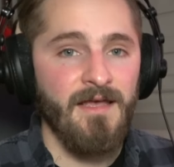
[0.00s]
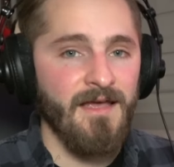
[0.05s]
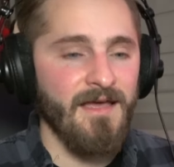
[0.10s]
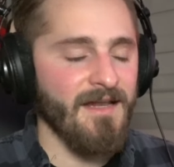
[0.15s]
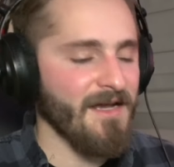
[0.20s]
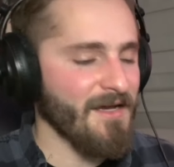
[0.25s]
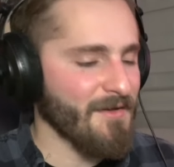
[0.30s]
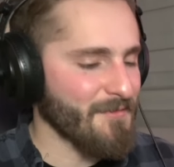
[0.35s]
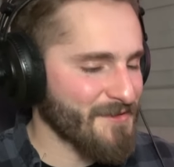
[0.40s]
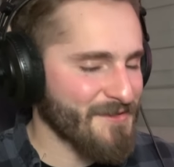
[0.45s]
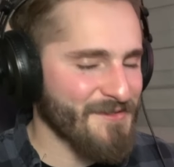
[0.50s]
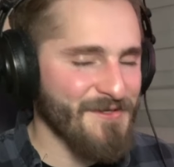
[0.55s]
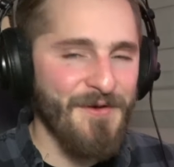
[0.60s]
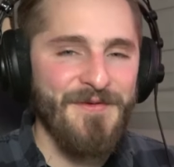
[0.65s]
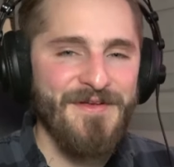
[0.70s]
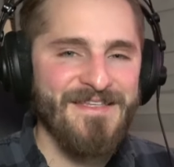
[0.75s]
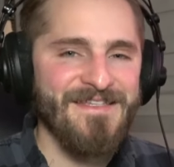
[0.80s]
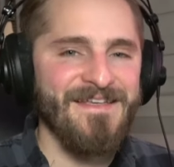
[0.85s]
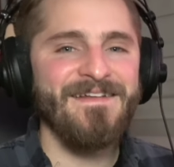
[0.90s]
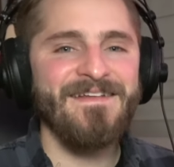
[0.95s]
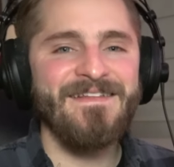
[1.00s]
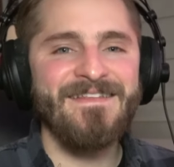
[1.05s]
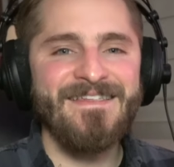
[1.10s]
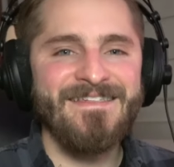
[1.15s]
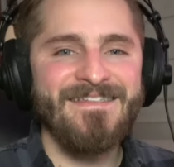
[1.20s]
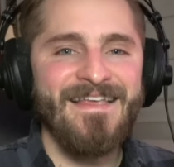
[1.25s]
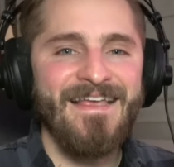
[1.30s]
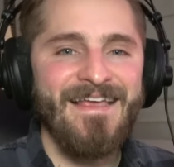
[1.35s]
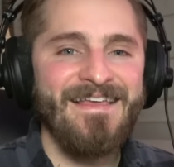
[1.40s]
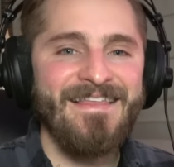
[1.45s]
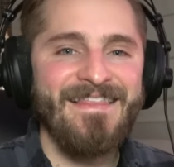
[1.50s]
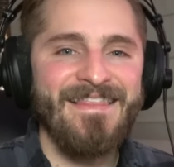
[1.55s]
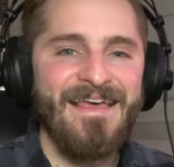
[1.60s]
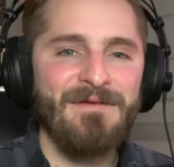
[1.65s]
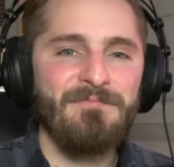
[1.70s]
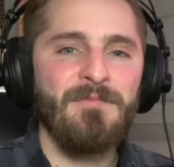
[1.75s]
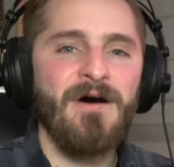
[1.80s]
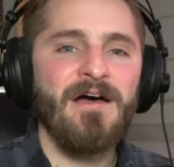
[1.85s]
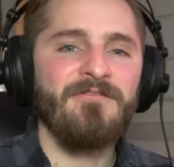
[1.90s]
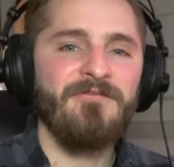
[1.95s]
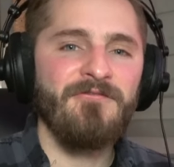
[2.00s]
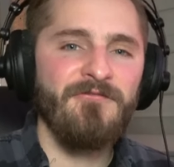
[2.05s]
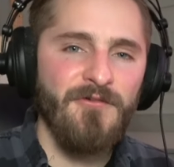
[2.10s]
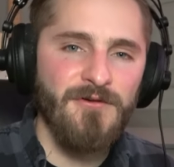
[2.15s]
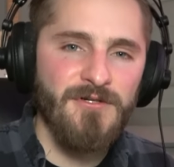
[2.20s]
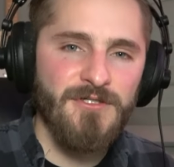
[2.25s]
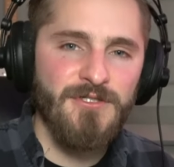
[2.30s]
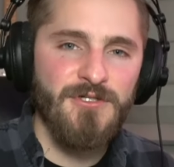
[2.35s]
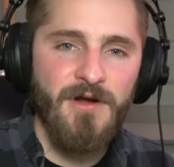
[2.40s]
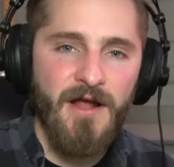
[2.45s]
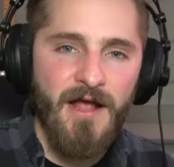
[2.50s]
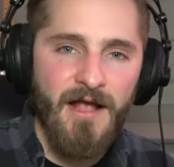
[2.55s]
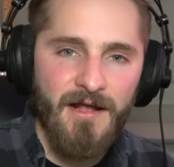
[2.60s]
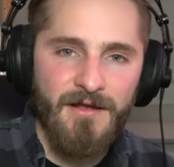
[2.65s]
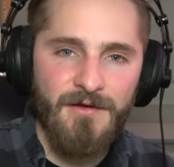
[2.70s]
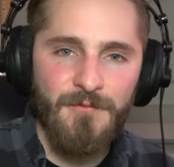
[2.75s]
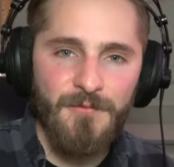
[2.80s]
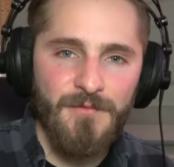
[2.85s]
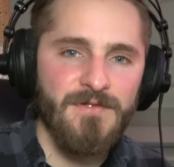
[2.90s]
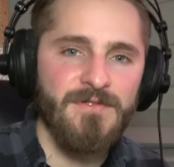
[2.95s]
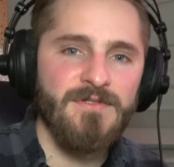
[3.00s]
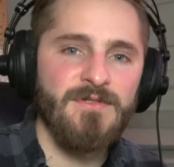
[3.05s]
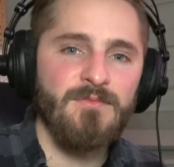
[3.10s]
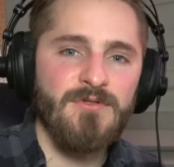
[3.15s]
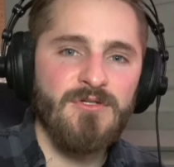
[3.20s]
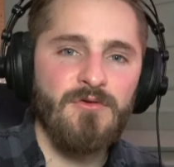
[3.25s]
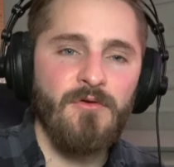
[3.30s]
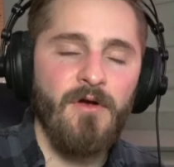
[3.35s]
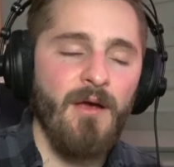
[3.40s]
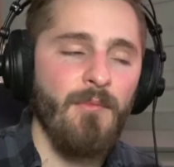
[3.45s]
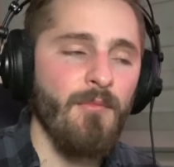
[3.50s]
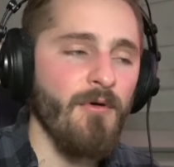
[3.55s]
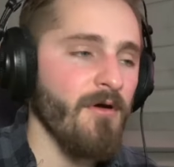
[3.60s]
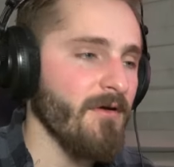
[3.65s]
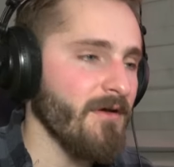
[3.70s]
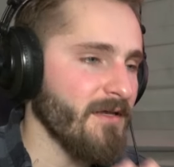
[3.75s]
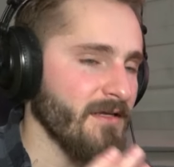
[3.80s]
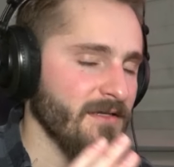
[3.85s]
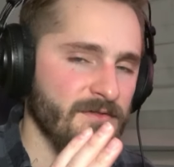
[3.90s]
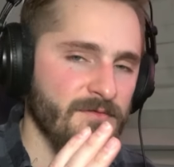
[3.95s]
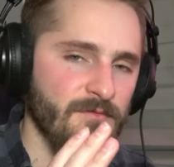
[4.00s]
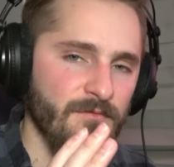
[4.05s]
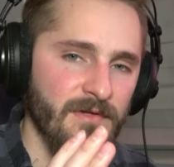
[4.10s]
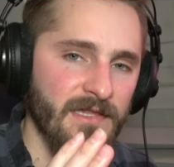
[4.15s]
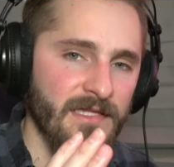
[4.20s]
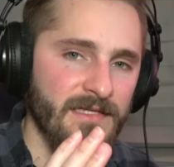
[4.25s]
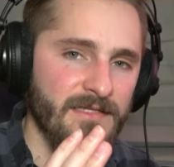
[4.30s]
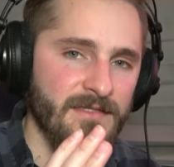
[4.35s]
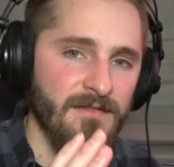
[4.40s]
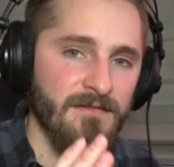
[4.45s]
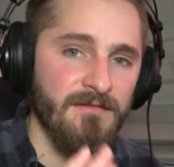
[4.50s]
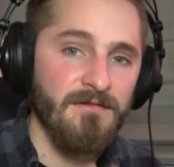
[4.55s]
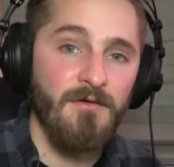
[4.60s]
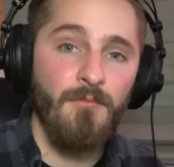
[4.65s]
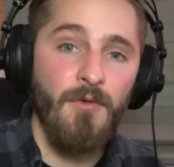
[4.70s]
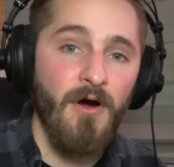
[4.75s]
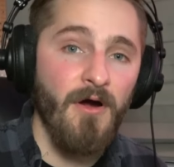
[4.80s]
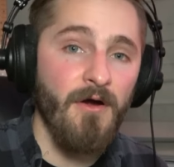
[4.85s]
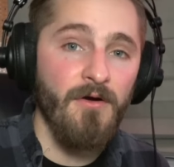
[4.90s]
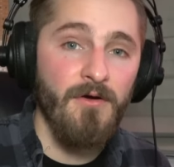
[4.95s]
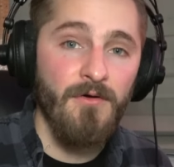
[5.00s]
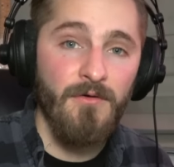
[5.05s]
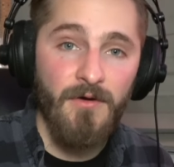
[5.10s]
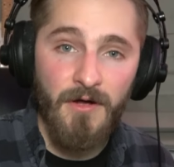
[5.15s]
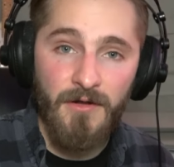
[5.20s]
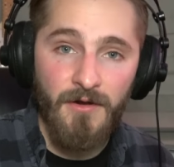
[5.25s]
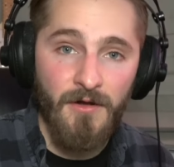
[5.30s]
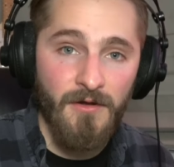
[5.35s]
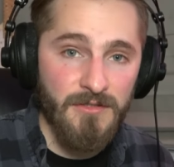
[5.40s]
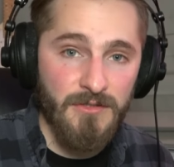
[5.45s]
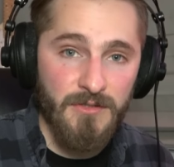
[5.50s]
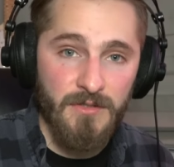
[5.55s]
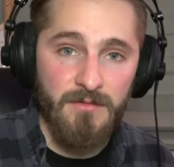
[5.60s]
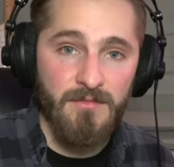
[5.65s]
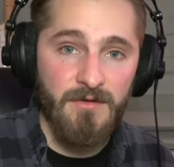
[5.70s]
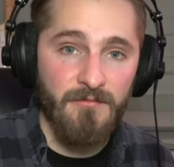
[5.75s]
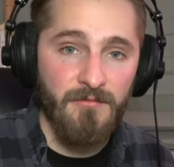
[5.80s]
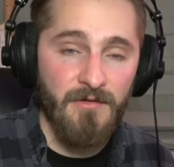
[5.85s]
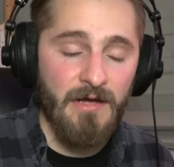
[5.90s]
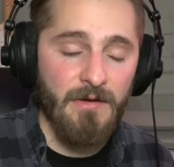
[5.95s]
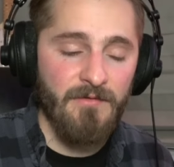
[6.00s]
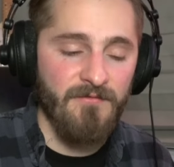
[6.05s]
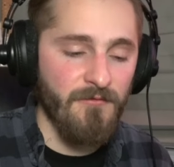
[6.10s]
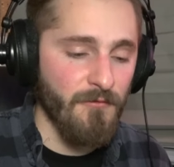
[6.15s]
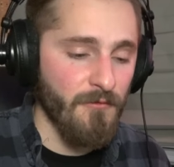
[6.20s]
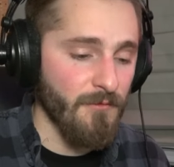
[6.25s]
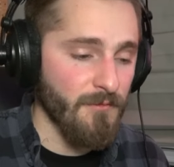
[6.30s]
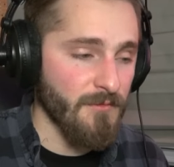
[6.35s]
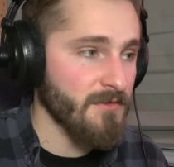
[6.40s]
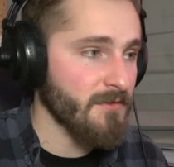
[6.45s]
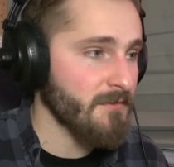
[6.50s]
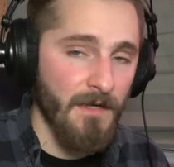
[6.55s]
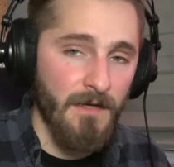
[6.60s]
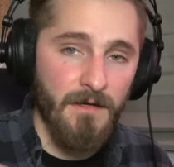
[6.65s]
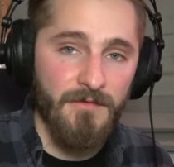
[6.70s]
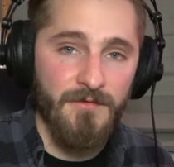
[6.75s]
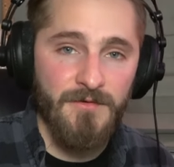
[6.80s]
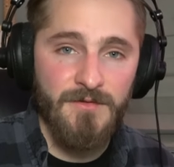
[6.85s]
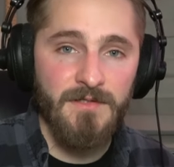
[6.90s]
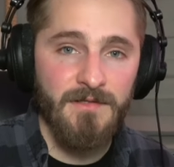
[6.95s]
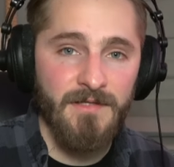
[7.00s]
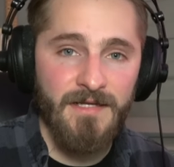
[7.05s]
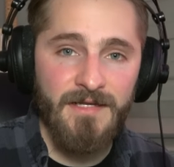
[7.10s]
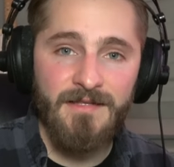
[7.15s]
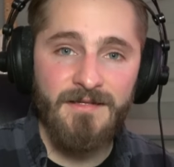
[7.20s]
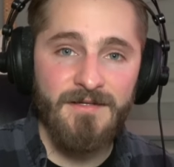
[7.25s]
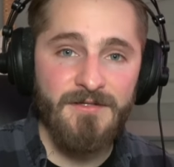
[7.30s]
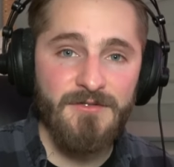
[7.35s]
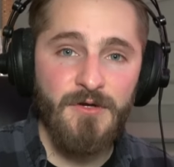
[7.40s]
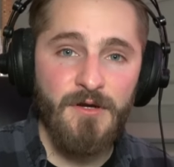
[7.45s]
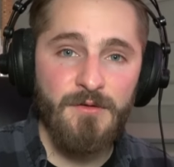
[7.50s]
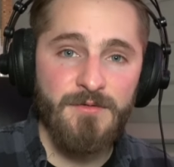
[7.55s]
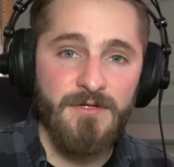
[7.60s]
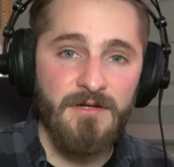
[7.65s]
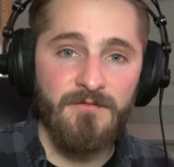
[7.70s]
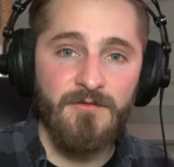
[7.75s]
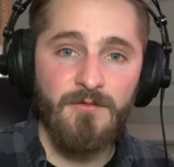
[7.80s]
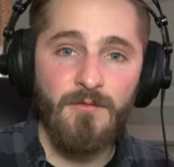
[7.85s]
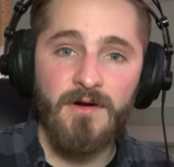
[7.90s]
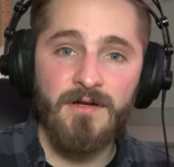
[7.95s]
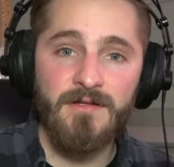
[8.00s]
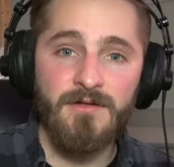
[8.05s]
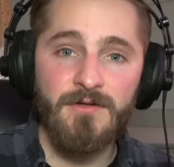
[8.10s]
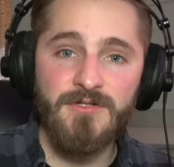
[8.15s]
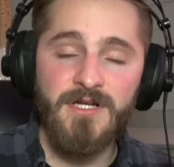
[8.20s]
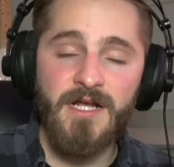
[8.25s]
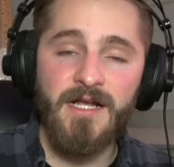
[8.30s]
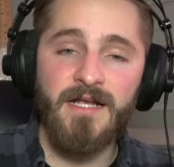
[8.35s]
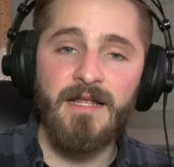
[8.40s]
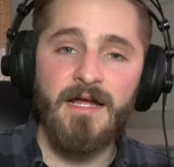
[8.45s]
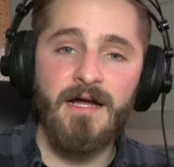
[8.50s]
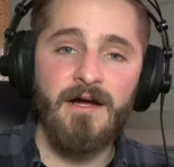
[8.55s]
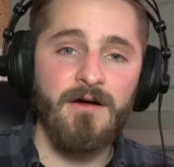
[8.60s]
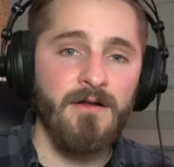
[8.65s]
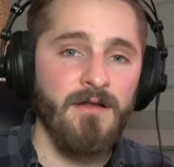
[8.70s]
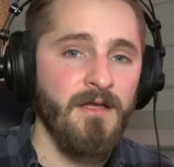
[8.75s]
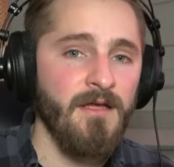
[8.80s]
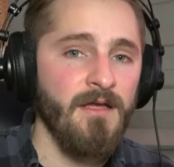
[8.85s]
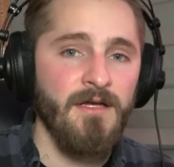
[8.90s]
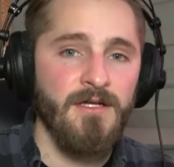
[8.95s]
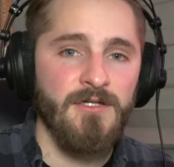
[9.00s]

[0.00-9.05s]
And I'm so excited to say that my first track with a subscriber is releasing tomorrow on all streaming platforms. There's a link in the description if you wanted to go check it out.